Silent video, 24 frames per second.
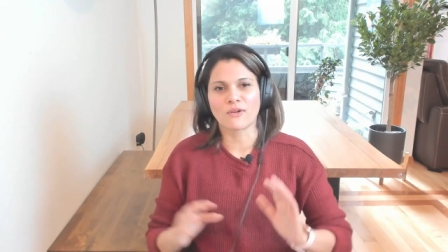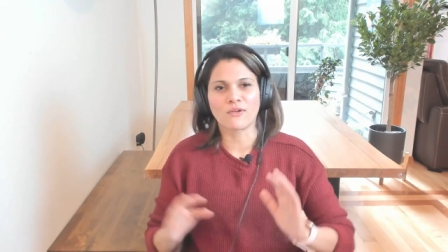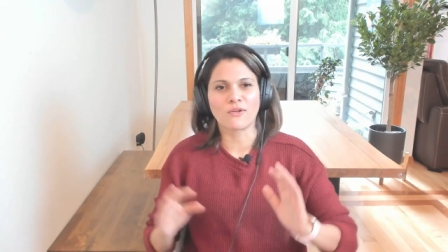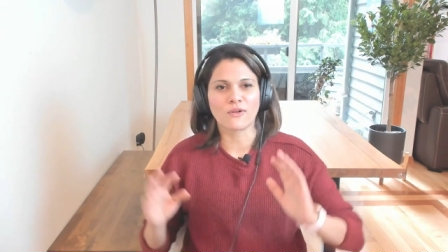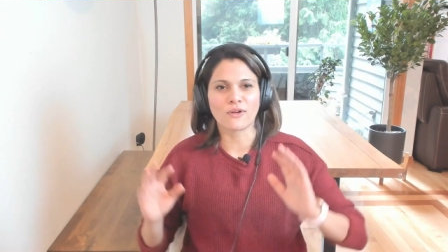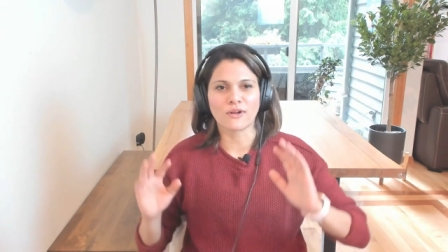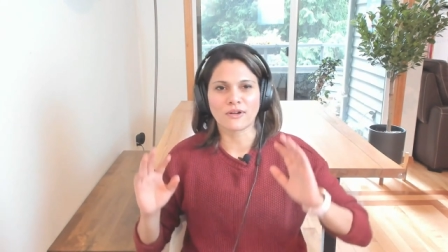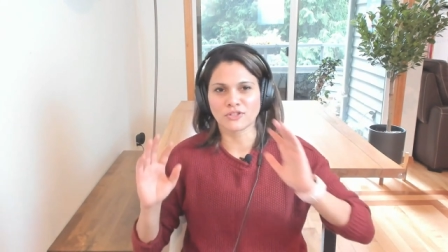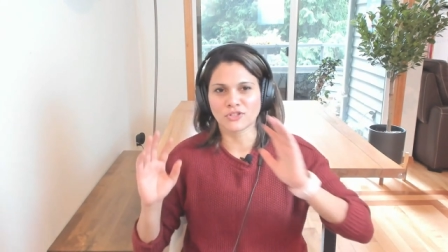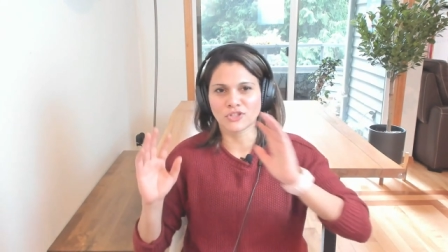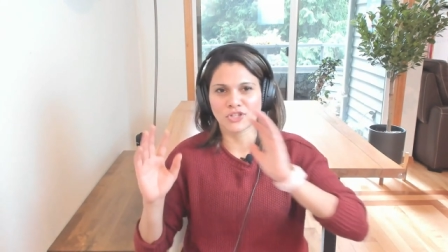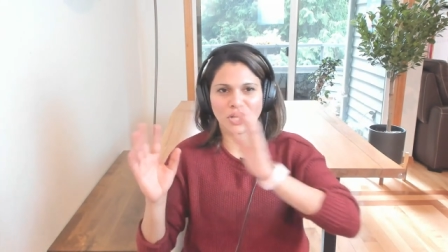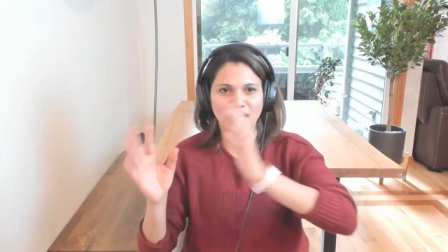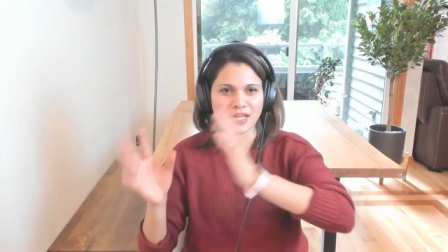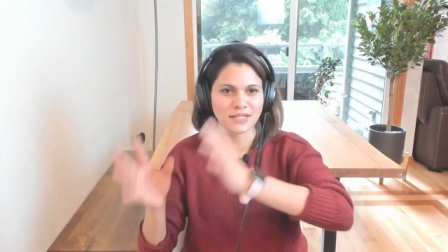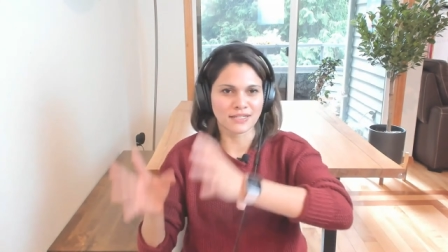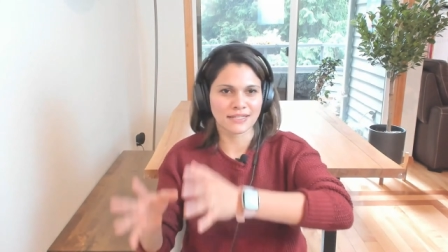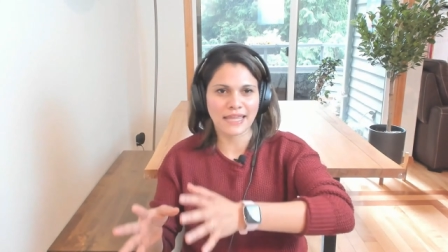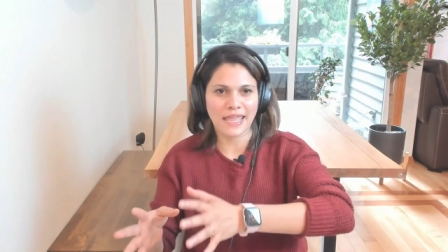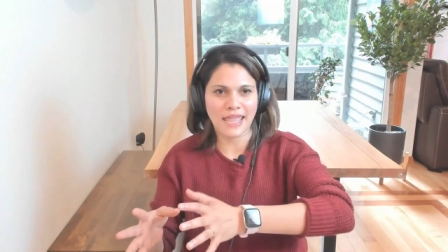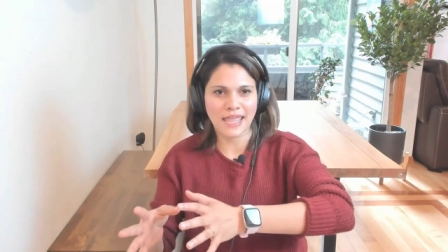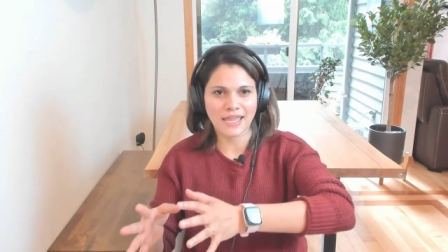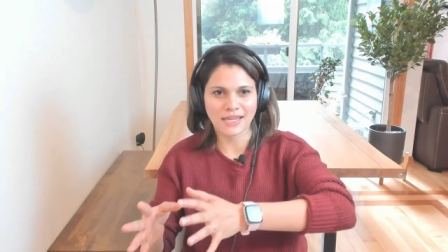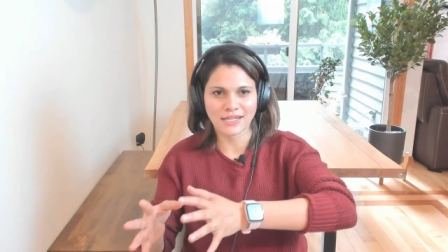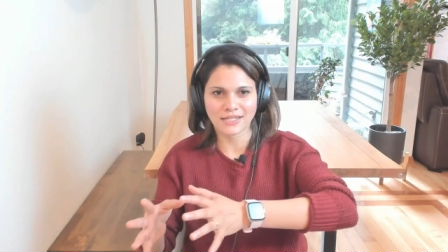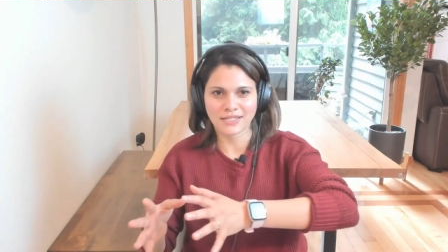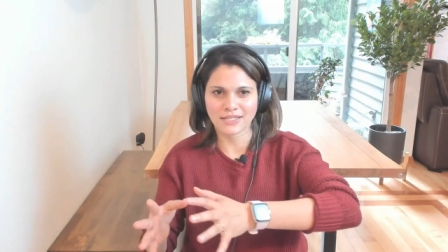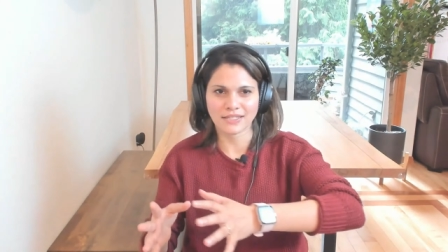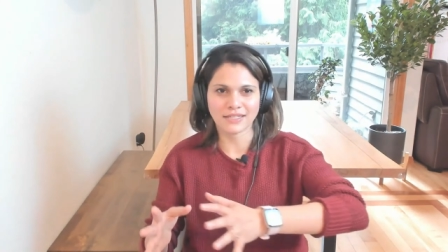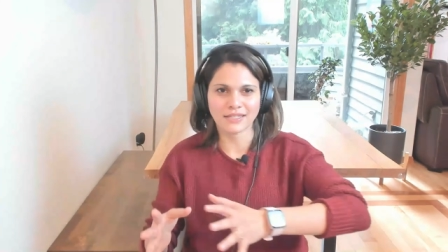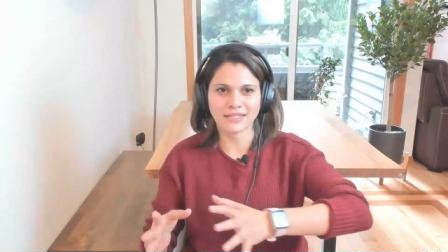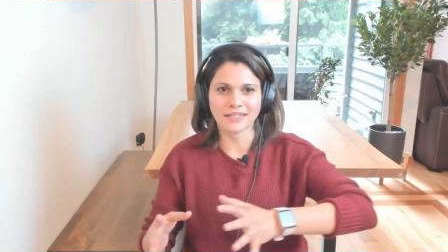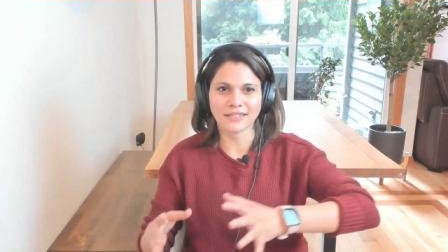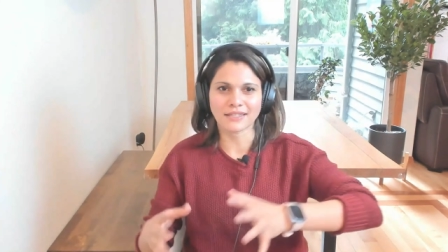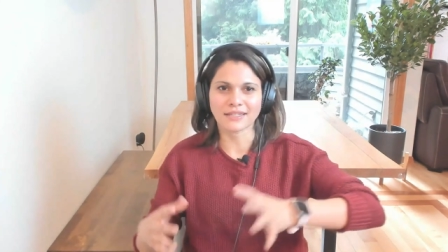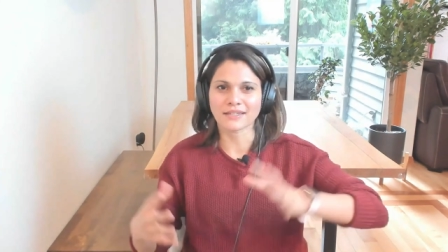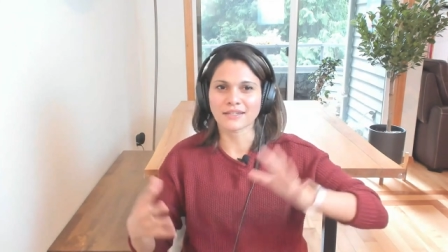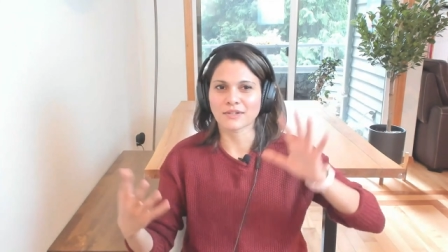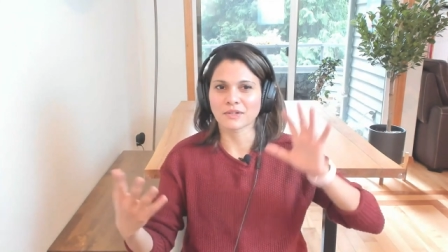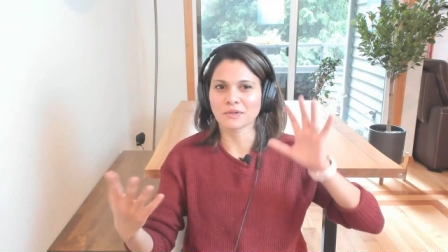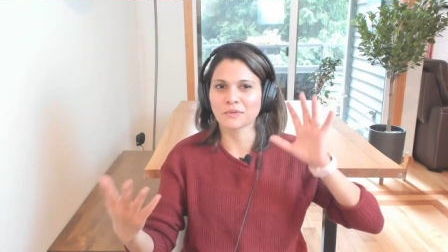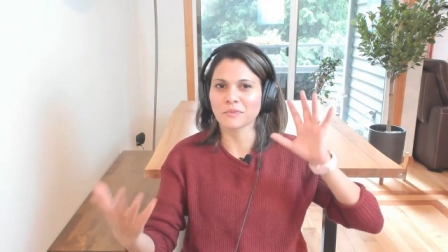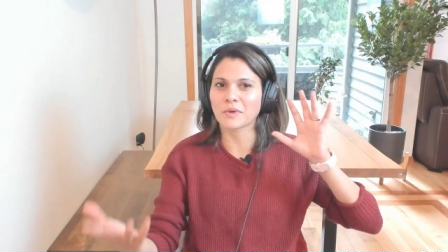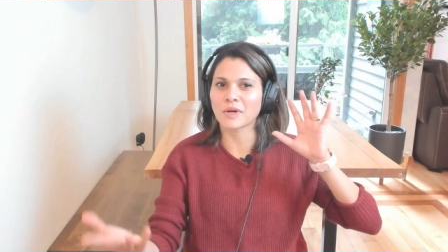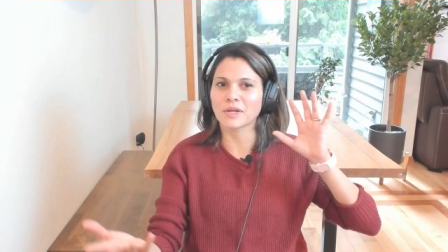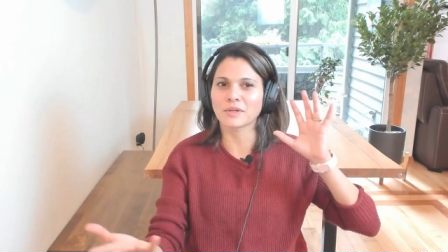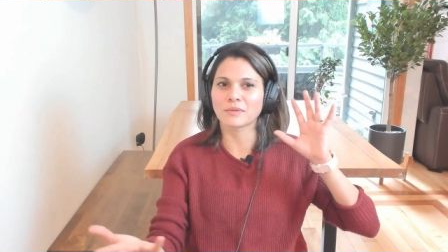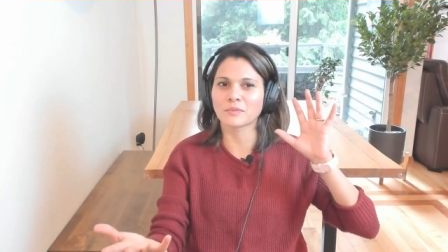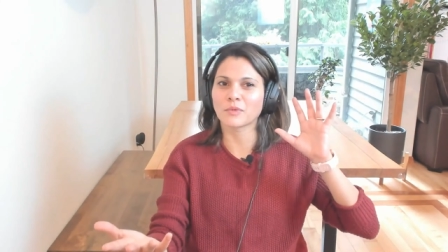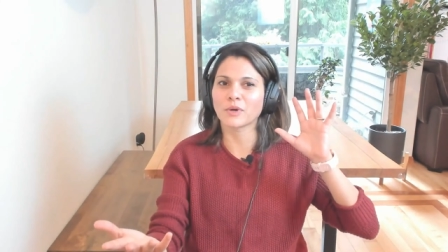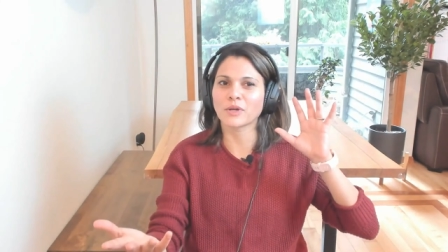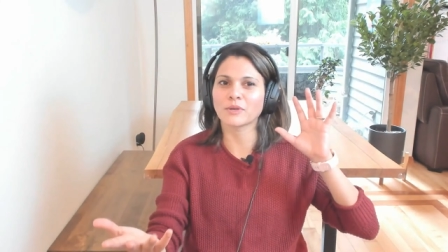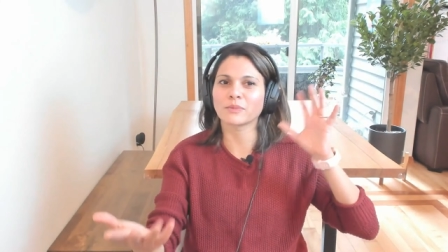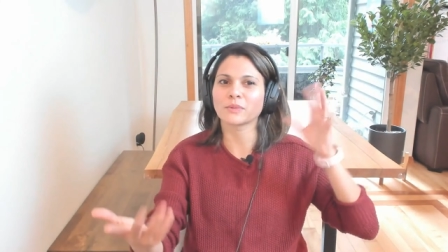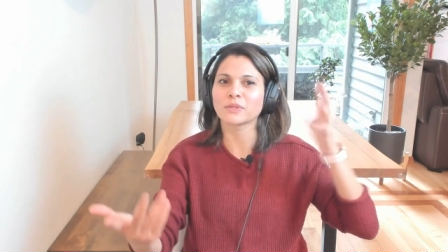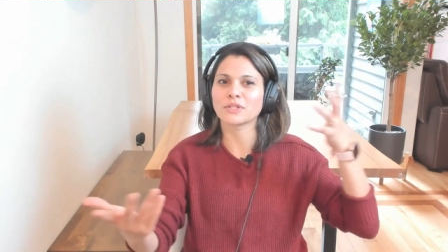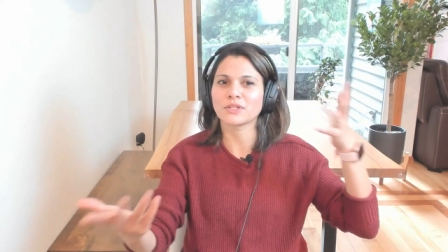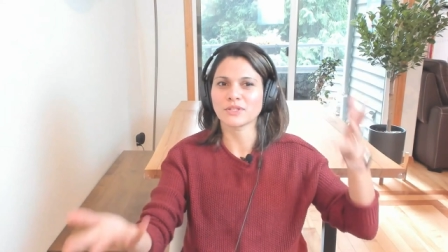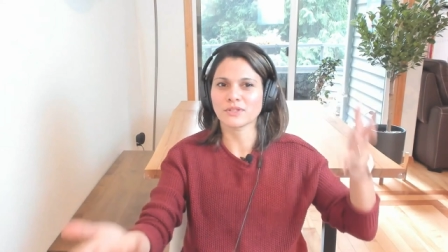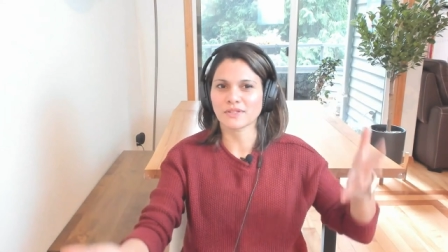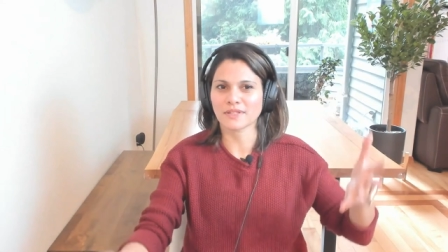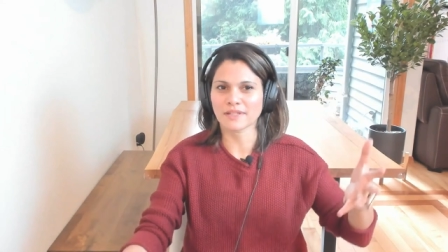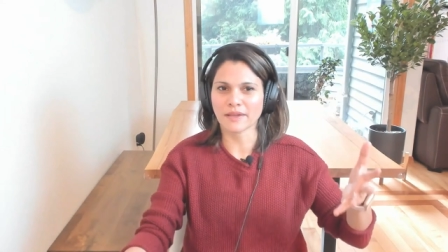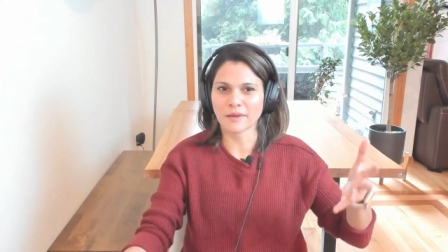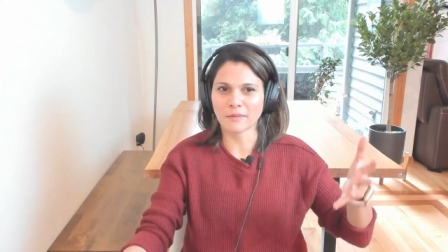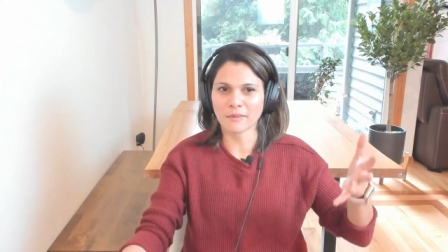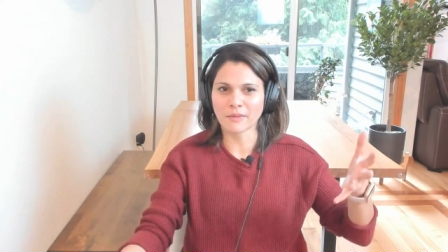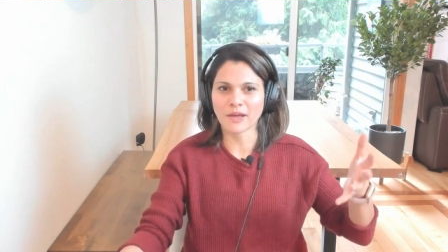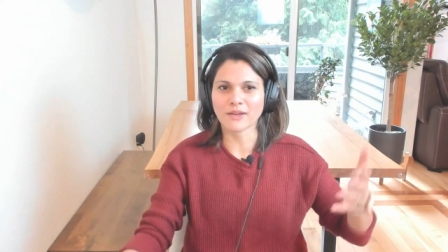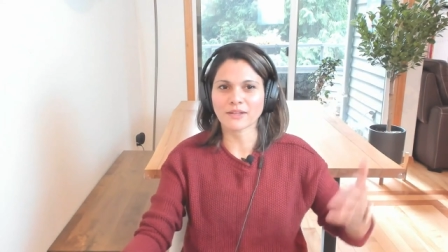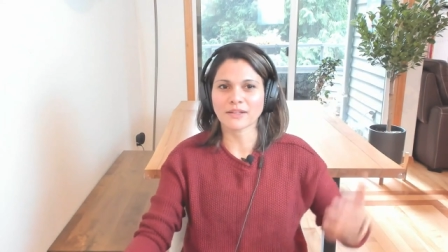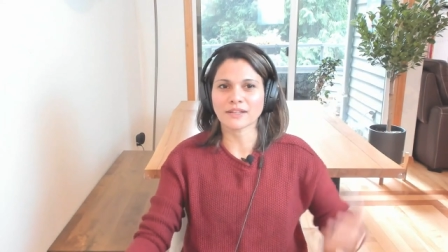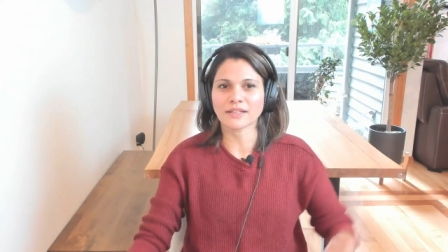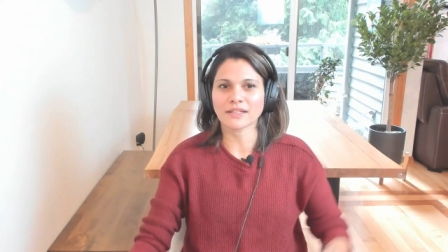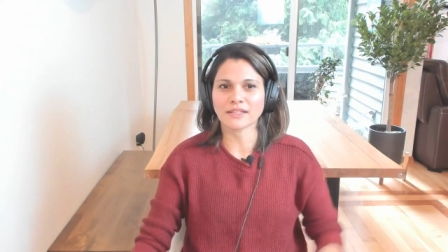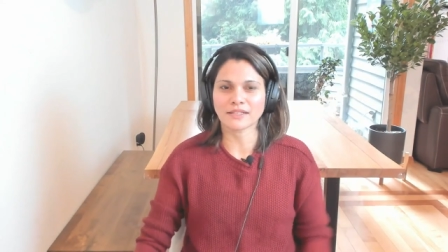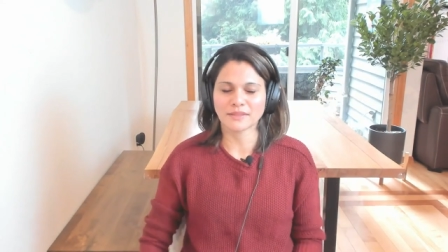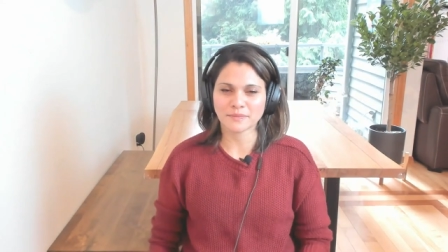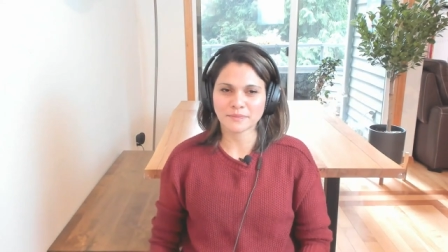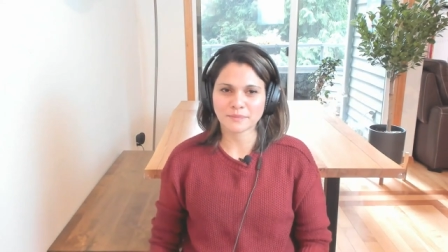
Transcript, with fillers: or just AEGD? What would you say about it?